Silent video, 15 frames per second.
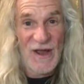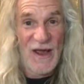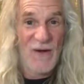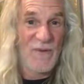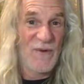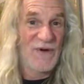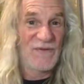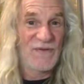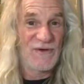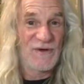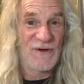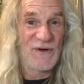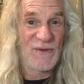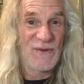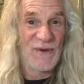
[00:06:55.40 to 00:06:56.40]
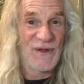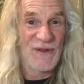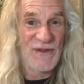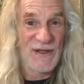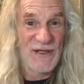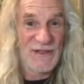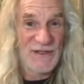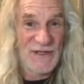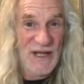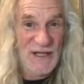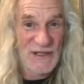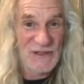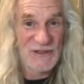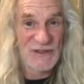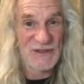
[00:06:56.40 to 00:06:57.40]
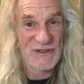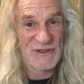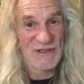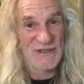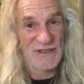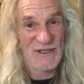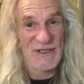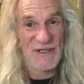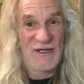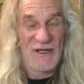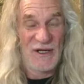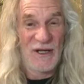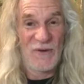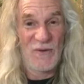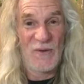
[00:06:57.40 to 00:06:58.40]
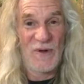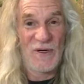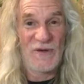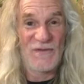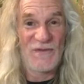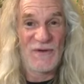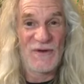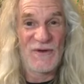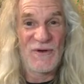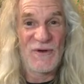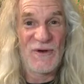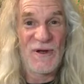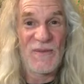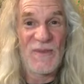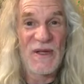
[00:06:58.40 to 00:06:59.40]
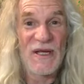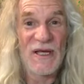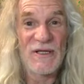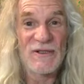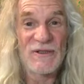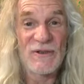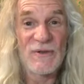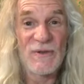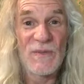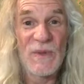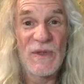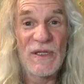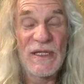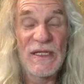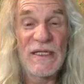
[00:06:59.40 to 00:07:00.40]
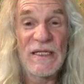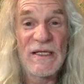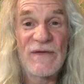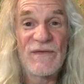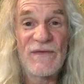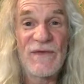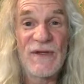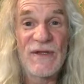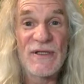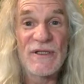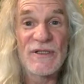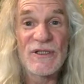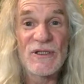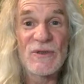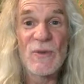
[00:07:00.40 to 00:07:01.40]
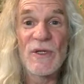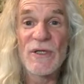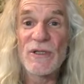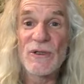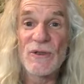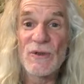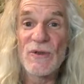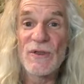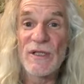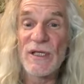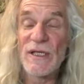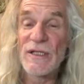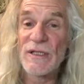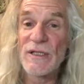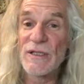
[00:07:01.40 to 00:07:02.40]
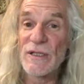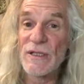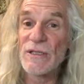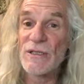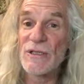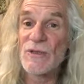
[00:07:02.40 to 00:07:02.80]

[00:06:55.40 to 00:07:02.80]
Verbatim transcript: And what if you do it with intentions? And what if you're doing it because you believe that this is what you think, that this